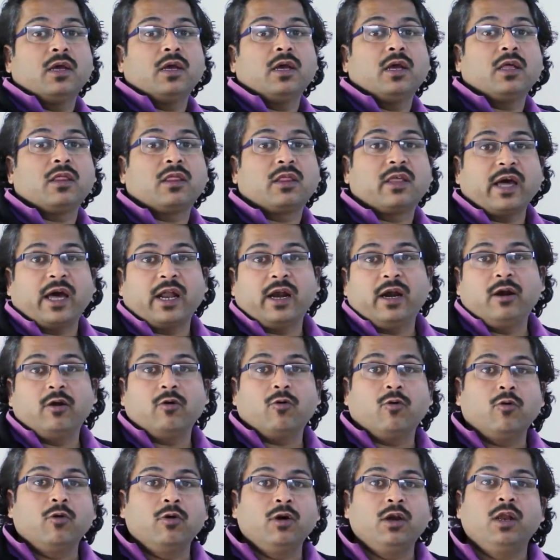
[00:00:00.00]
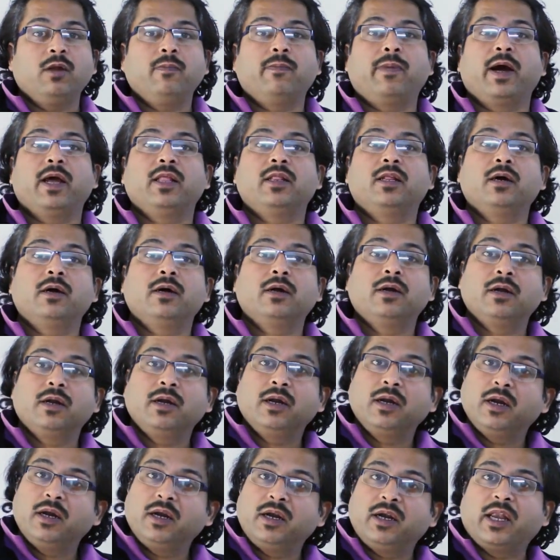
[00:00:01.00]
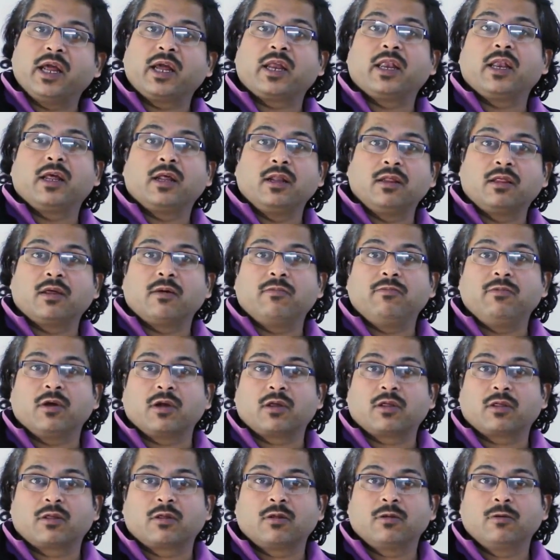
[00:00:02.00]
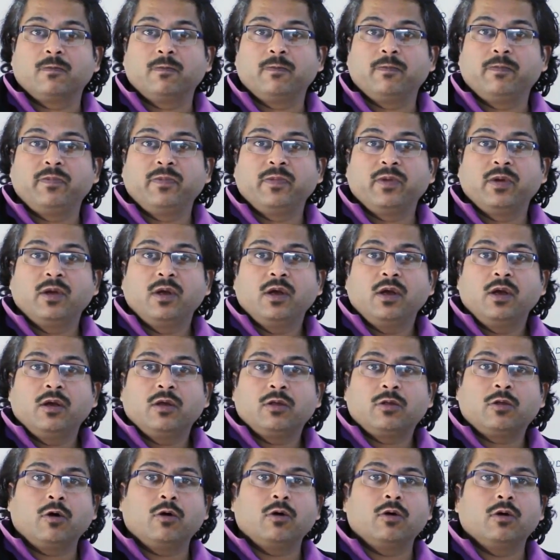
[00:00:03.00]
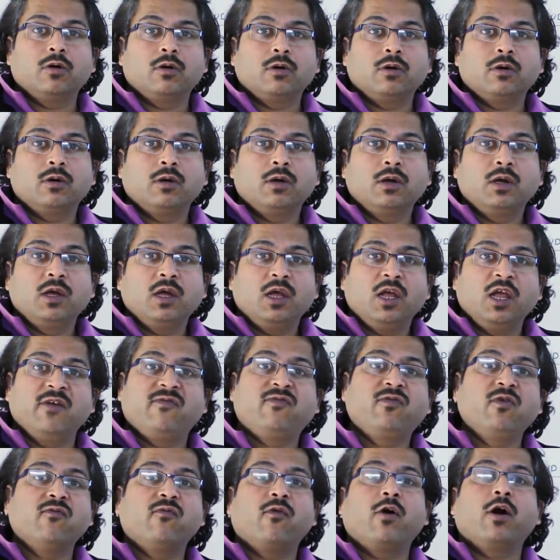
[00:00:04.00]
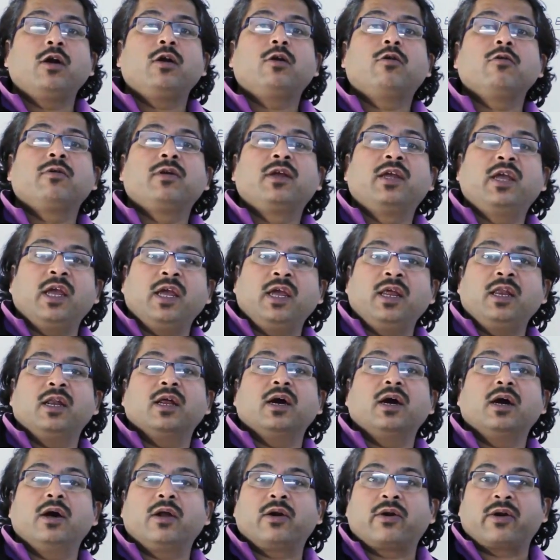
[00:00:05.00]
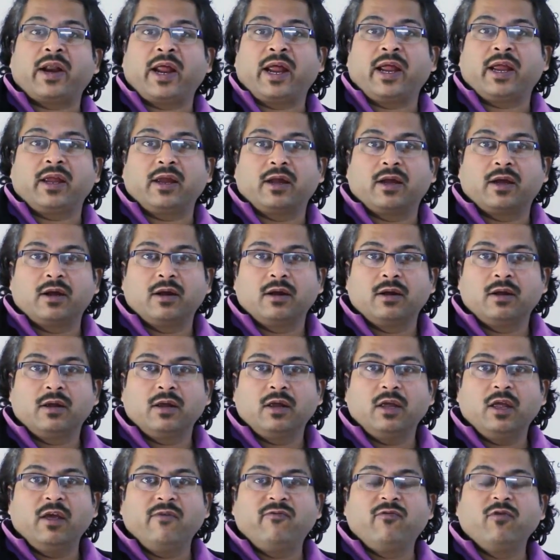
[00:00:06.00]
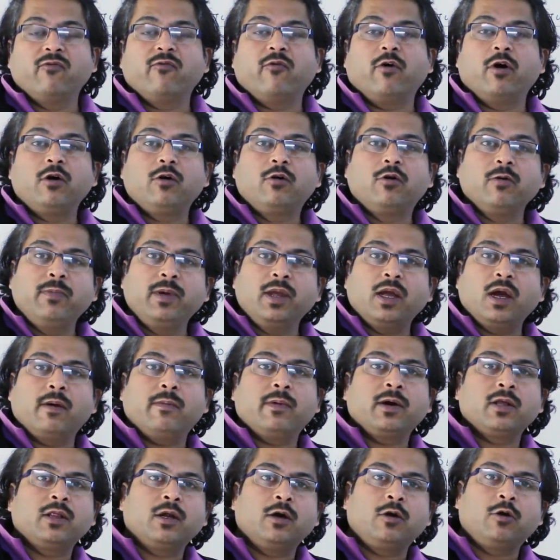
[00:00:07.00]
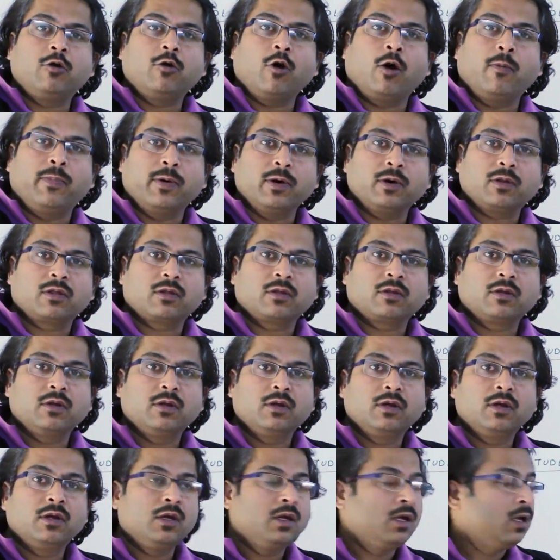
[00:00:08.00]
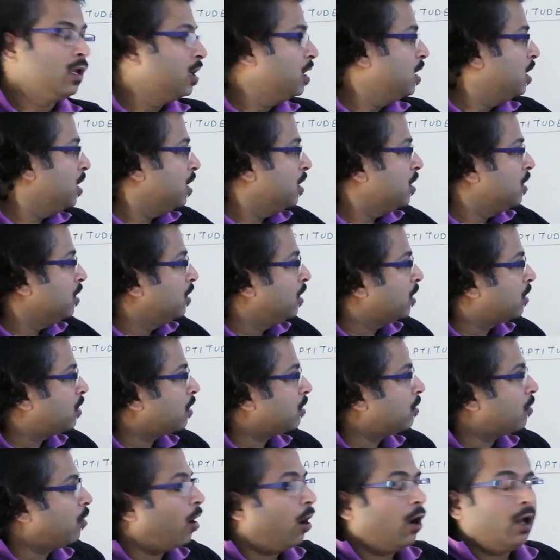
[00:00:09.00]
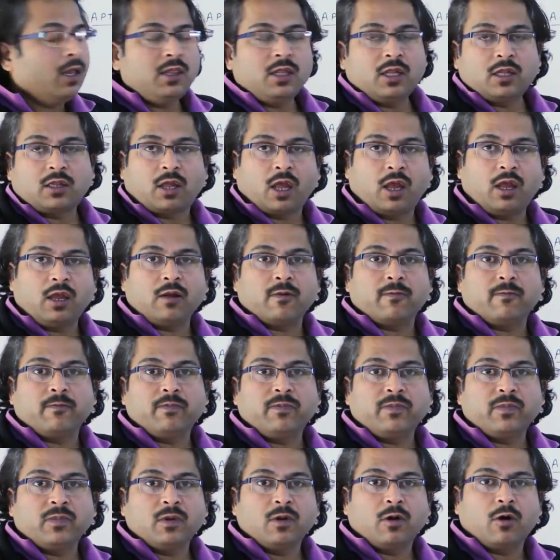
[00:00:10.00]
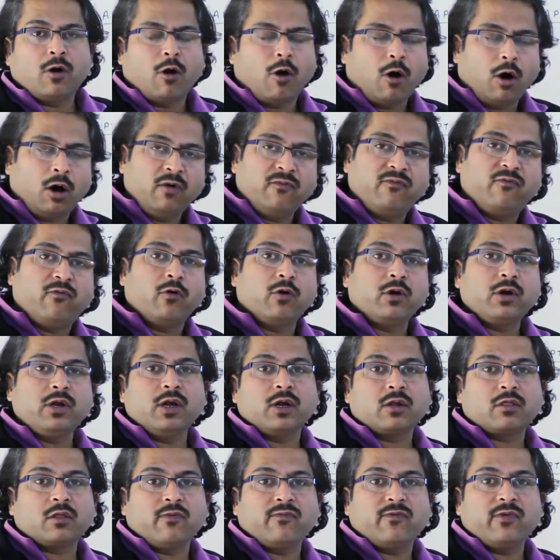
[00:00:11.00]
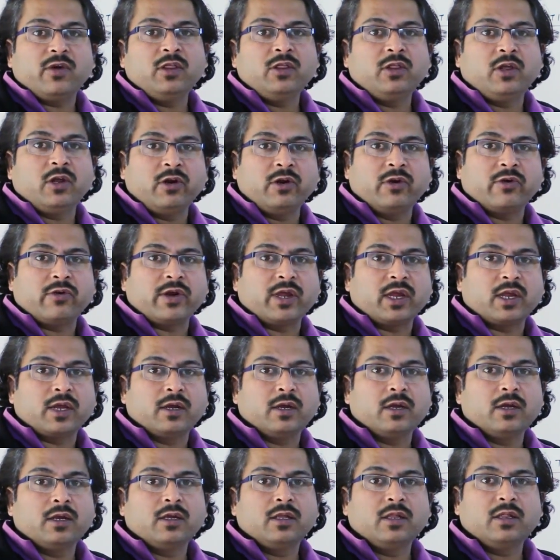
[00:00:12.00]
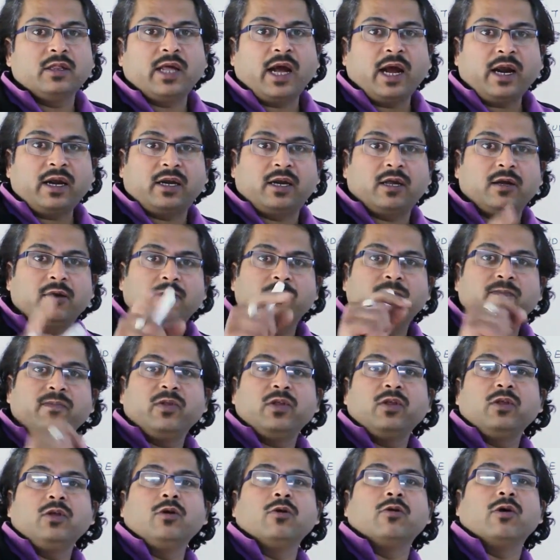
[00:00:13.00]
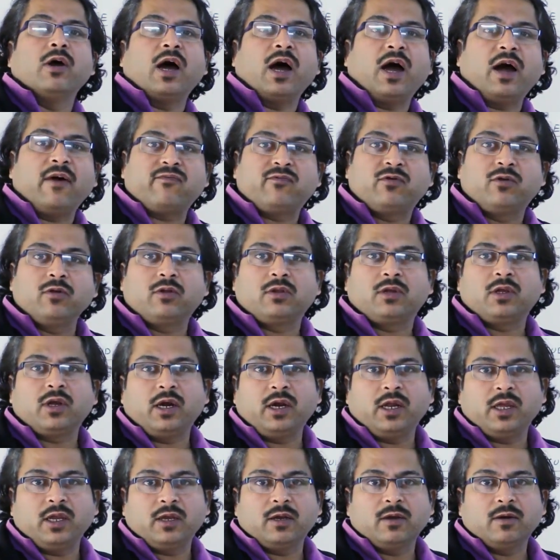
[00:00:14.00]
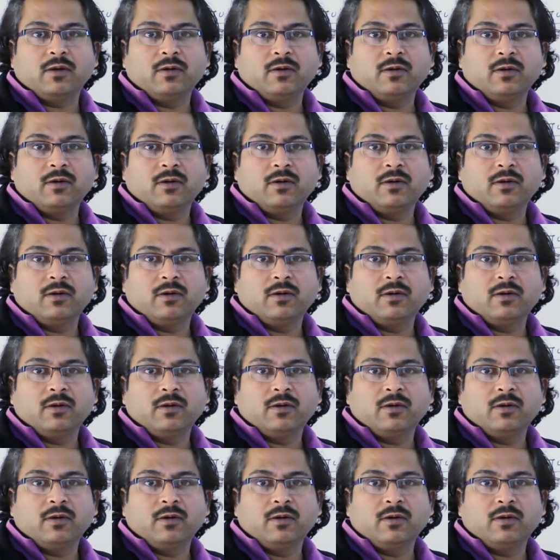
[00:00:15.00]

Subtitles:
is carried only by the technical subjects. So, if you want to gain a rank, if you want to be among the toppers, this is all the thing, all 4 years of engineering that you have to study.